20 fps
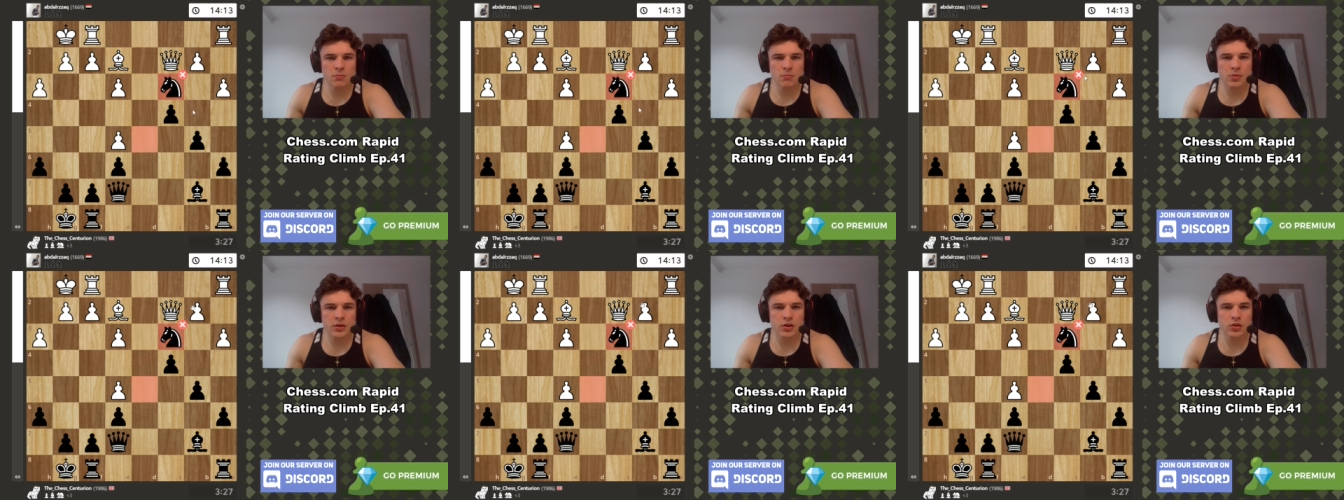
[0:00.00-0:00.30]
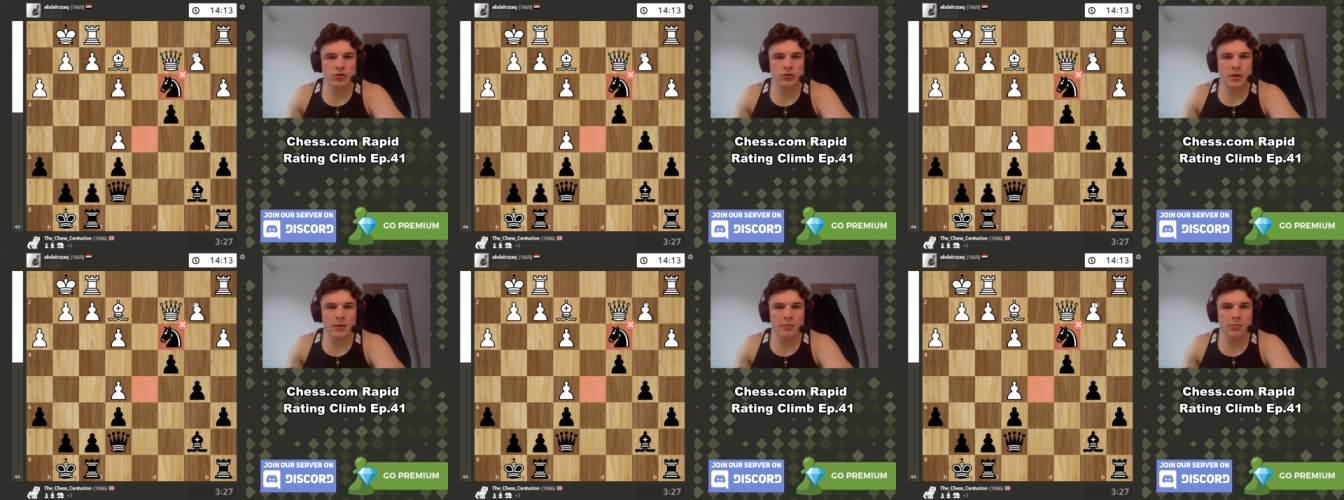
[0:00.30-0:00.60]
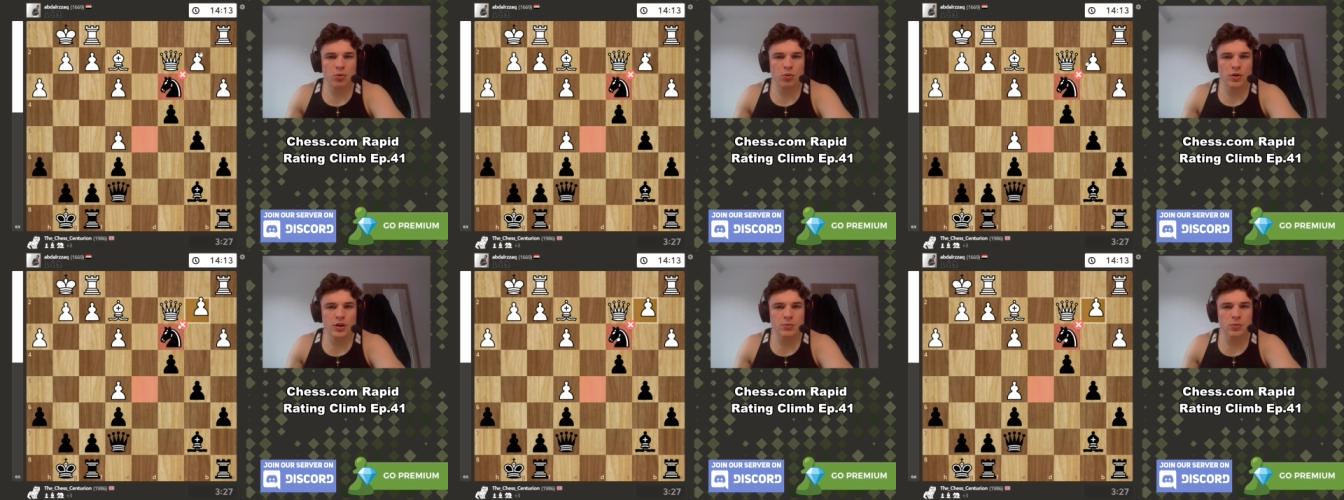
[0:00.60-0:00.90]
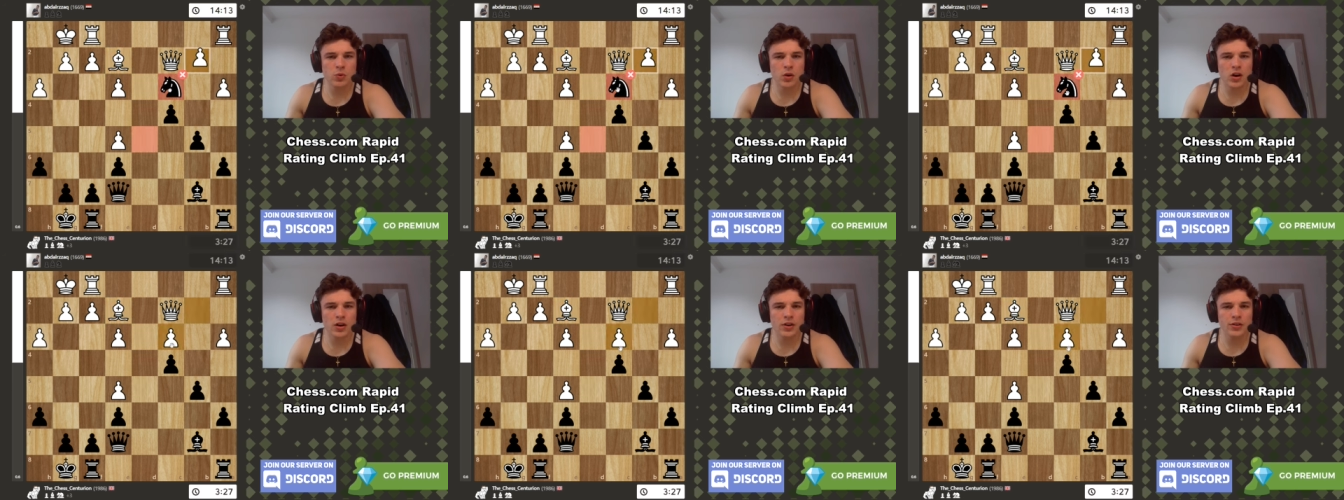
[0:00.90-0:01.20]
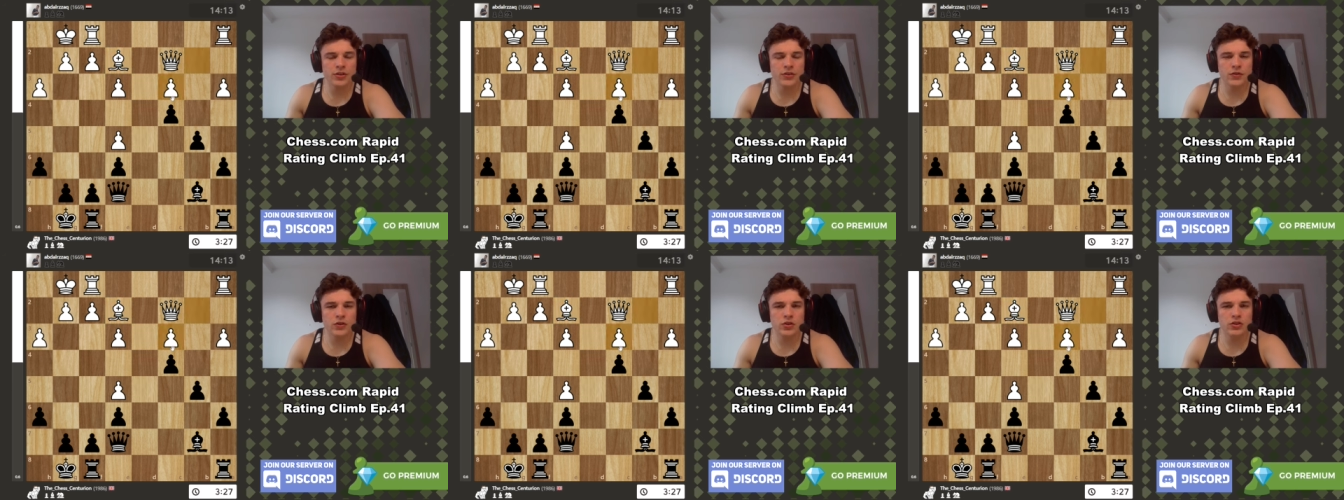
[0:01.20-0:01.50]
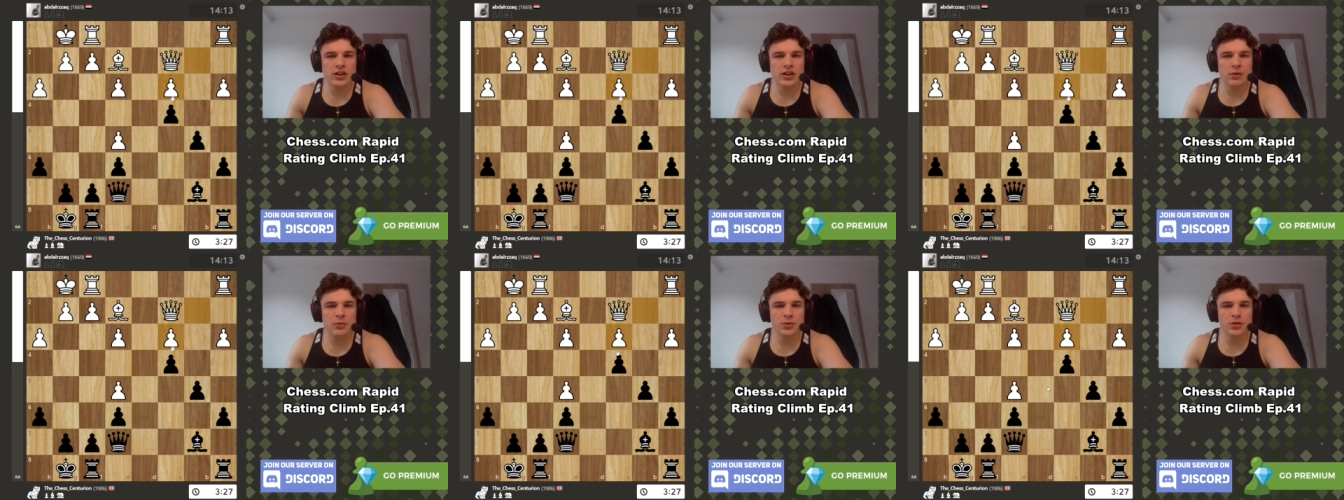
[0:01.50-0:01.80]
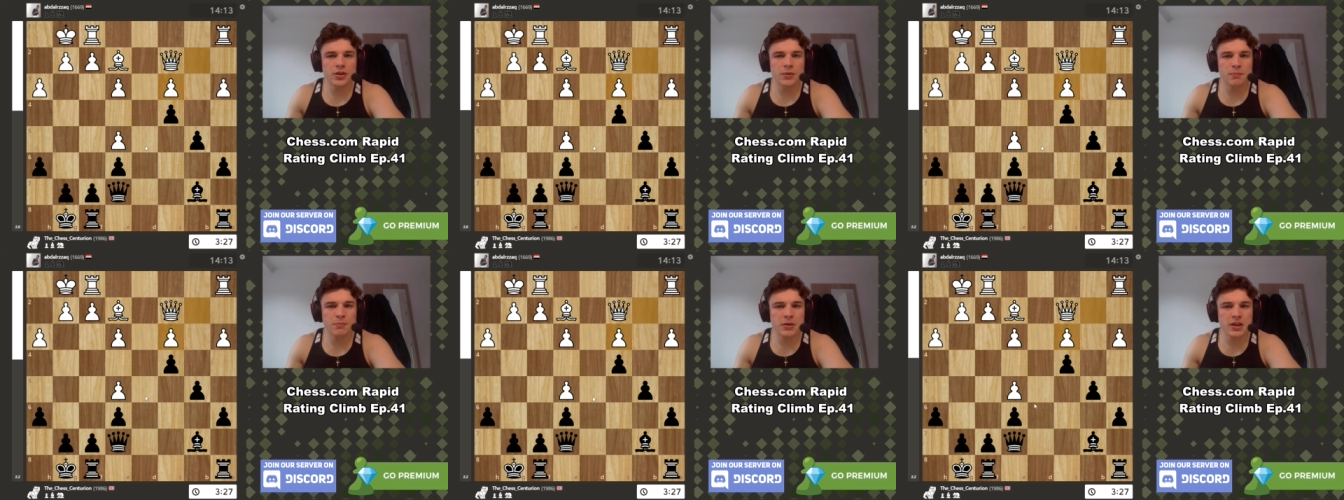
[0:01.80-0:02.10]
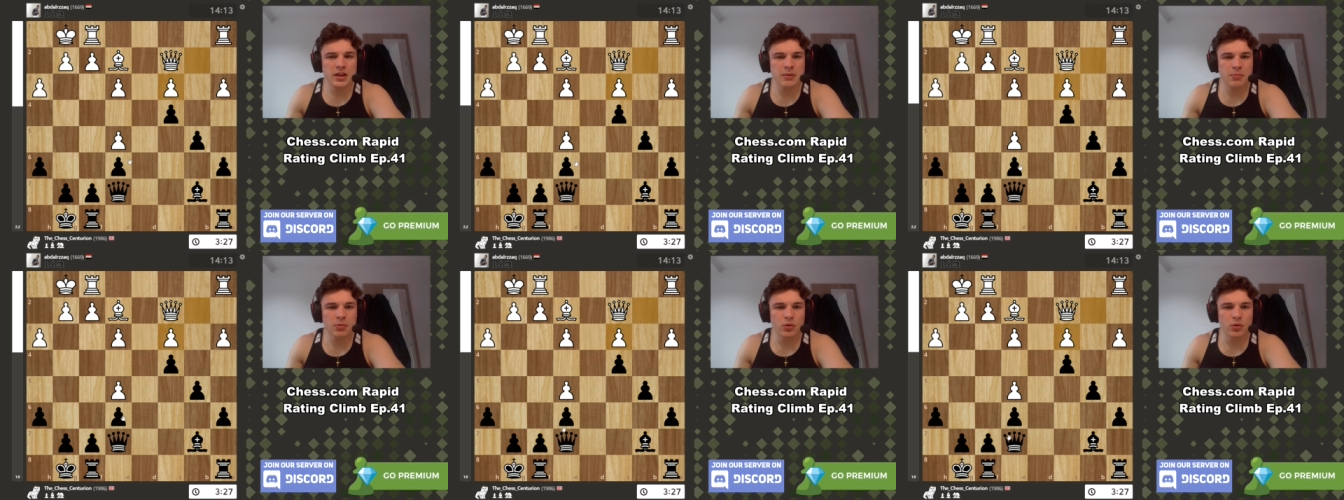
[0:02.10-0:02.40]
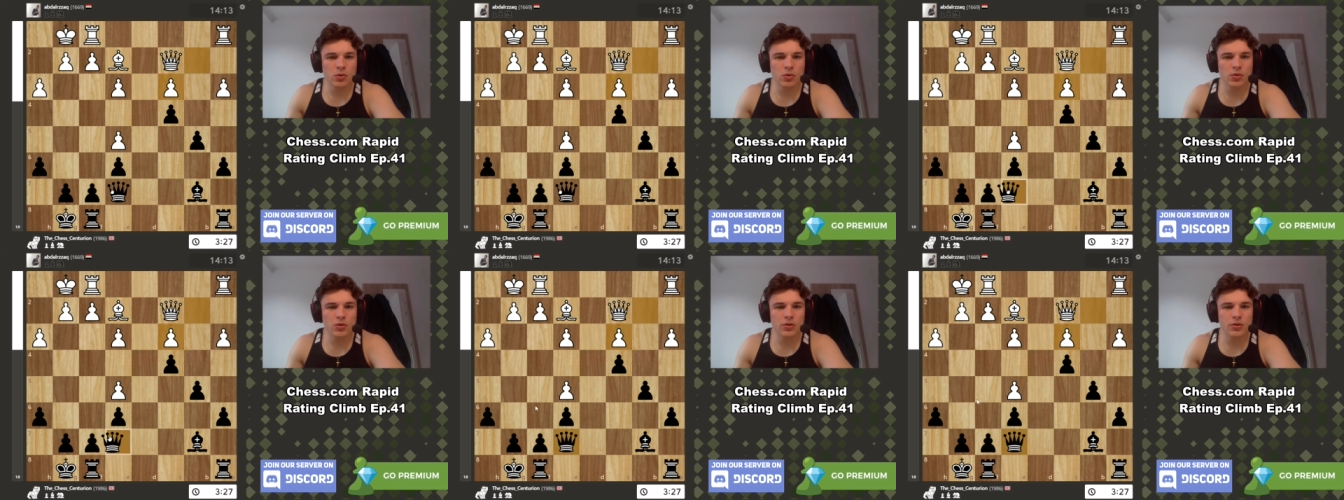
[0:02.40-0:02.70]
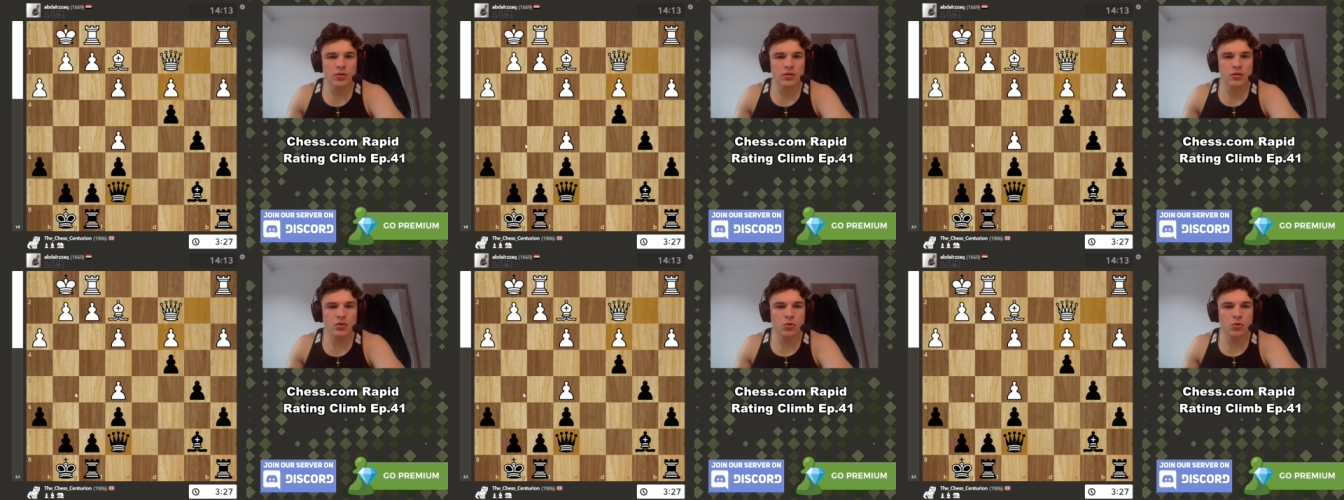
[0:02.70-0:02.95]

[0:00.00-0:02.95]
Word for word: Because my point was, if you take with the b pawn,